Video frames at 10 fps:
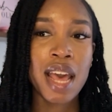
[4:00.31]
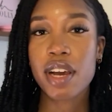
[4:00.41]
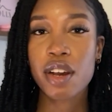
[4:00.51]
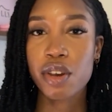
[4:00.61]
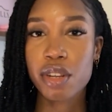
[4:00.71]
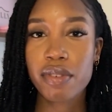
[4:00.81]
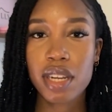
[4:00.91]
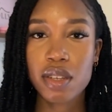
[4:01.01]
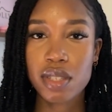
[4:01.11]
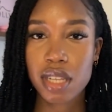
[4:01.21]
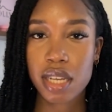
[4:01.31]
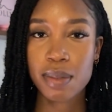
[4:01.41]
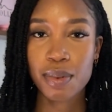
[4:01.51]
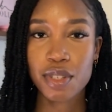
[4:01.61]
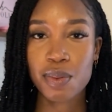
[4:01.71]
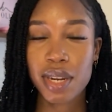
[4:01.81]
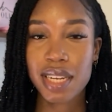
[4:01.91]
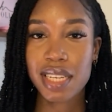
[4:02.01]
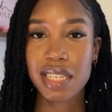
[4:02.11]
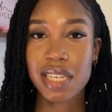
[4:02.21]
I feel like I only really used textbooks when I
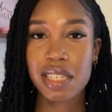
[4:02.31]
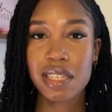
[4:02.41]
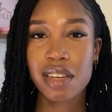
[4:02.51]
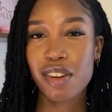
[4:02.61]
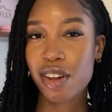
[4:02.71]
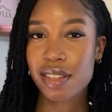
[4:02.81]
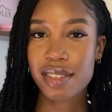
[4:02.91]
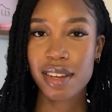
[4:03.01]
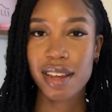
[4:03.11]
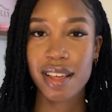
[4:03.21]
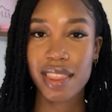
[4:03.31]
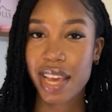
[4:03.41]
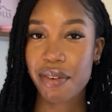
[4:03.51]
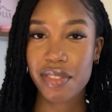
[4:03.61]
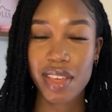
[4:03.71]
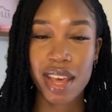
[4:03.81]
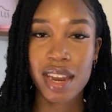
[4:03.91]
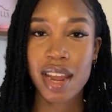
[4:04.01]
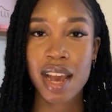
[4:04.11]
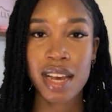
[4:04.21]
needed an answer there and
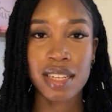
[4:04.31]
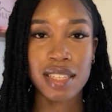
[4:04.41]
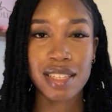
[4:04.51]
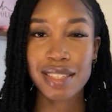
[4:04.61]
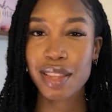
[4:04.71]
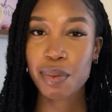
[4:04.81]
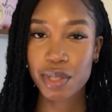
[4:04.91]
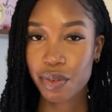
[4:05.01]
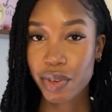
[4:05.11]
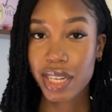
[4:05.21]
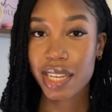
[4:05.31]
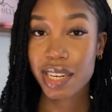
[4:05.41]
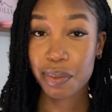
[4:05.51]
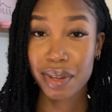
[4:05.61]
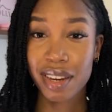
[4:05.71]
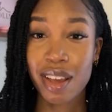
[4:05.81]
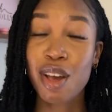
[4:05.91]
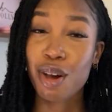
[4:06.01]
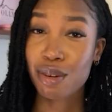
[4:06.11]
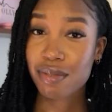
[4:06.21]
then and there wasn't really anyone
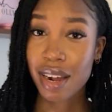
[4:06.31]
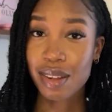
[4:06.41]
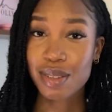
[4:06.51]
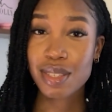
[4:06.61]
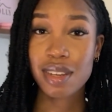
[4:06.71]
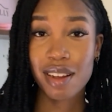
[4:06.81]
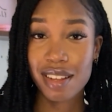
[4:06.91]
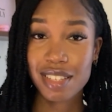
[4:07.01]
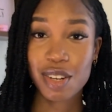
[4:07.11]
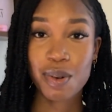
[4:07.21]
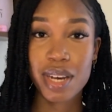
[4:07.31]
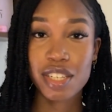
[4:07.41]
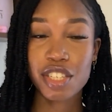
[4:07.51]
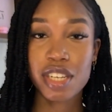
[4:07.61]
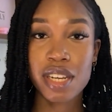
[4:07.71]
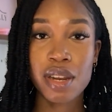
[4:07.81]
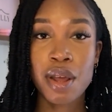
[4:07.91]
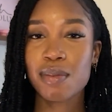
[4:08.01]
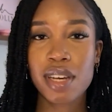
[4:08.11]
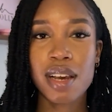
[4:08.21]
around to answer the question.
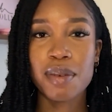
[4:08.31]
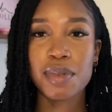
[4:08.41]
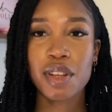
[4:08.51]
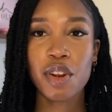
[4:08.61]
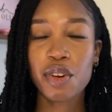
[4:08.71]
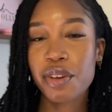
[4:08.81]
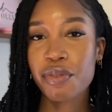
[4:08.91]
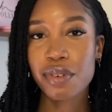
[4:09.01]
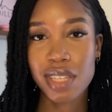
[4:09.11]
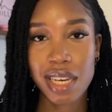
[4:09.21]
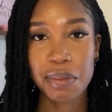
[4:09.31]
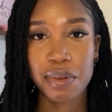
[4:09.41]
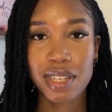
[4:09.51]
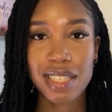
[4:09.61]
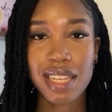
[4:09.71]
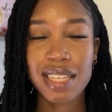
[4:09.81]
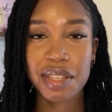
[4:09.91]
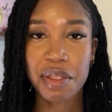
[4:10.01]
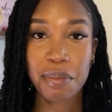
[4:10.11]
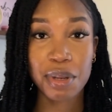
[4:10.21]
Sometimes looking through textbooks
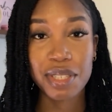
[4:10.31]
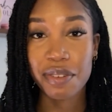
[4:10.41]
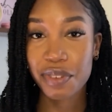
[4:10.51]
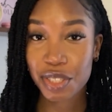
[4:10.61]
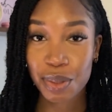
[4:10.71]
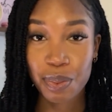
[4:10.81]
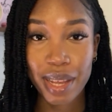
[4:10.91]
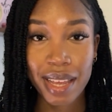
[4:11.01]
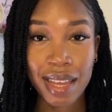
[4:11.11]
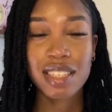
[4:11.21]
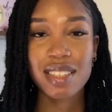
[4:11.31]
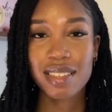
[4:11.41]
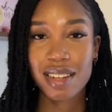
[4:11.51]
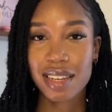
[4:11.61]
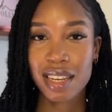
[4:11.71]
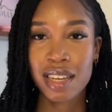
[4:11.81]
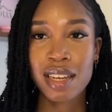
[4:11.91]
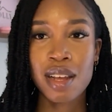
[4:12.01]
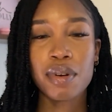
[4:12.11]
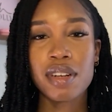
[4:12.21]
isn't the most efficient way to study
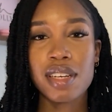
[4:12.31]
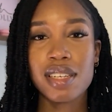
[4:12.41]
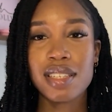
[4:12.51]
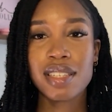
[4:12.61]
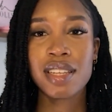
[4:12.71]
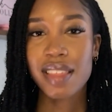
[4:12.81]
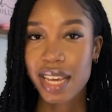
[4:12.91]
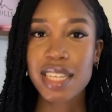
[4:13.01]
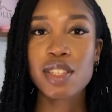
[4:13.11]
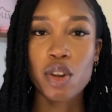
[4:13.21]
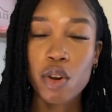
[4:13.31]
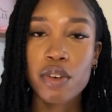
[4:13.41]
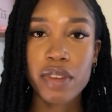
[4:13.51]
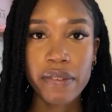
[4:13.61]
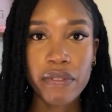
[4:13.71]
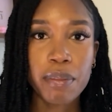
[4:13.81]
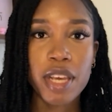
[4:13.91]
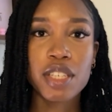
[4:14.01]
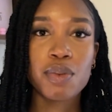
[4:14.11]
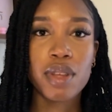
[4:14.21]
because there is a lot of
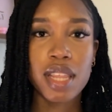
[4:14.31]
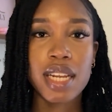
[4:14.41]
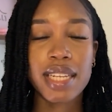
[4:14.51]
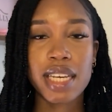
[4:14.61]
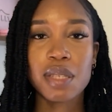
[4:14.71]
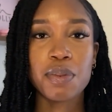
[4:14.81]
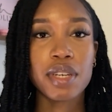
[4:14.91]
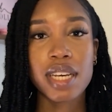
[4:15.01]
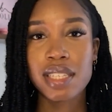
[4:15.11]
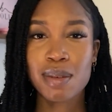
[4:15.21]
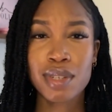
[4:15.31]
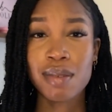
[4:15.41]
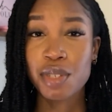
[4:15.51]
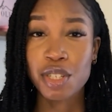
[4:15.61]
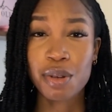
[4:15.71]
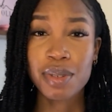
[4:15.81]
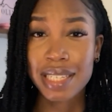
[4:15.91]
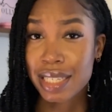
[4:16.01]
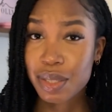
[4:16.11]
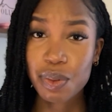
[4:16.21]
information within a textbook and sometimes you don't
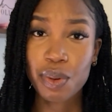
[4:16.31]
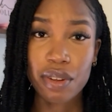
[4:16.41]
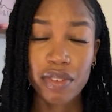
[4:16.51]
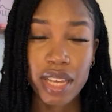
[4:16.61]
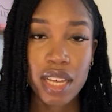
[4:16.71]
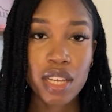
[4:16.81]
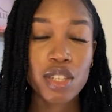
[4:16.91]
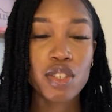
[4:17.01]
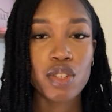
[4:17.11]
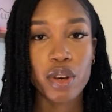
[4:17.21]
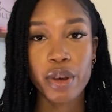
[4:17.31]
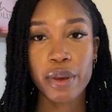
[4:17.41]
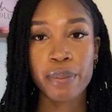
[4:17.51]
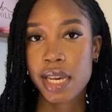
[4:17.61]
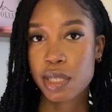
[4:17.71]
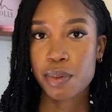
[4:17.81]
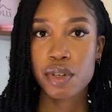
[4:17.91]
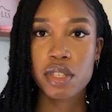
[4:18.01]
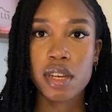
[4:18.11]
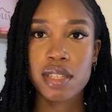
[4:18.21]
need all of it. So
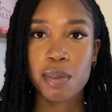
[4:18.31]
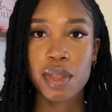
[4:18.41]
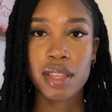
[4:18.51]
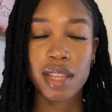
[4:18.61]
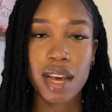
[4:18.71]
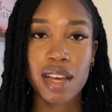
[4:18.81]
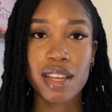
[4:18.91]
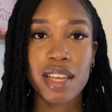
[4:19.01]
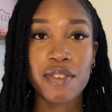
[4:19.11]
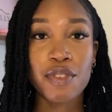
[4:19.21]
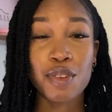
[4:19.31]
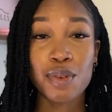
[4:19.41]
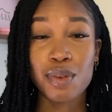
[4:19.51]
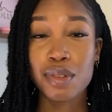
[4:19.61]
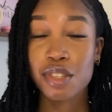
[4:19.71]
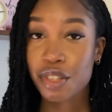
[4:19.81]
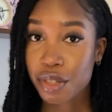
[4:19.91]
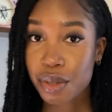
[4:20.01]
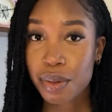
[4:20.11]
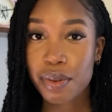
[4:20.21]
textbooks are something that if you
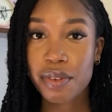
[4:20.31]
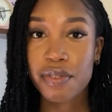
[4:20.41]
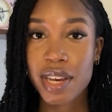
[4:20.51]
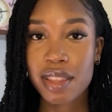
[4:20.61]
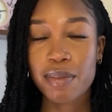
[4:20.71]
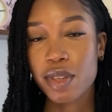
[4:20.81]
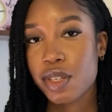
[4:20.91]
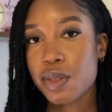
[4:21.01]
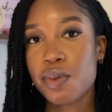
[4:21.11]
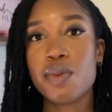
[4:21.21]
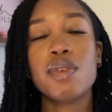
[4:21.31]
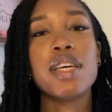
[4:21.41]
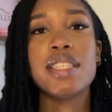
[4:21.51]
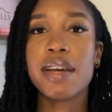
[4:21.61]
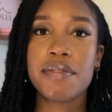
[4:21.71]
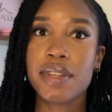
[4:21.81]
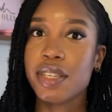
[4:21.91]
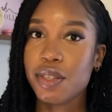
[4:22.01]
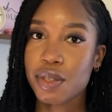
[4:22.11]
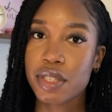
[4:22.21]
do find them useful then definitely
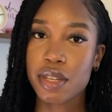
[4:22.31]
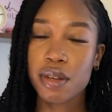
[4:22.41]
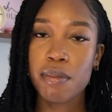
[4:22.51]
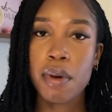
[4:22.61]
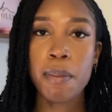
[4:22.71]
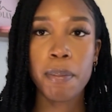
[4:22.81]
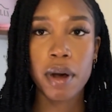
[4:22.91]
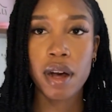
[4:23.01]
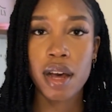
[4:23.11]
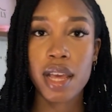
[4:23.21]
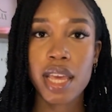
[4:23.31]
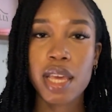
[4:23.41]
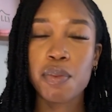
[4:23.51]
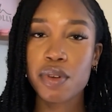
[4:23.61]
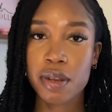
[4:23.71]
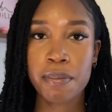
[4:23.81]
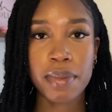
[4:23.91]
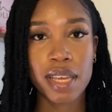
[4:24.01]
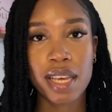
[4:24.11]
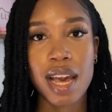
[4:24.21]
use them, but it wouldn't
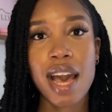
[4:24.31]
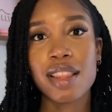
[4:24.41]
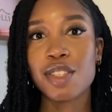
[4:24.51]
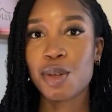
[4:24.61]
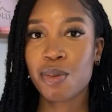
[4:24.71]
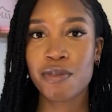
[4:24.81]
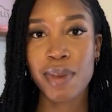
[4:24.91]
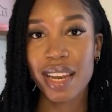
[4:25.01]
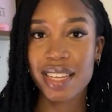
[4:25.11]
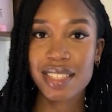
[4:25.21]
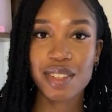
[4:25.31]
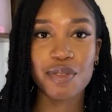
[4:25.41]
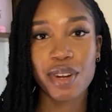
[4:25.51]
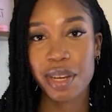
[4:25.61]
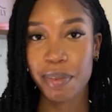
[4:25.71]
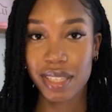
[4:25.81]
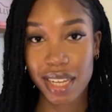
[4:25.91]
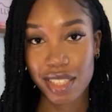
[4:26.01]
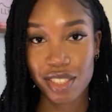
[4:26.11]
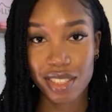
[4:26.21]
be at the top of my list of
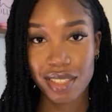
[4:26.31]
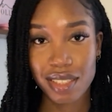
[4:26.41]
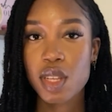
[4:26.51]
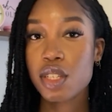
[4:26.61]
recommendations.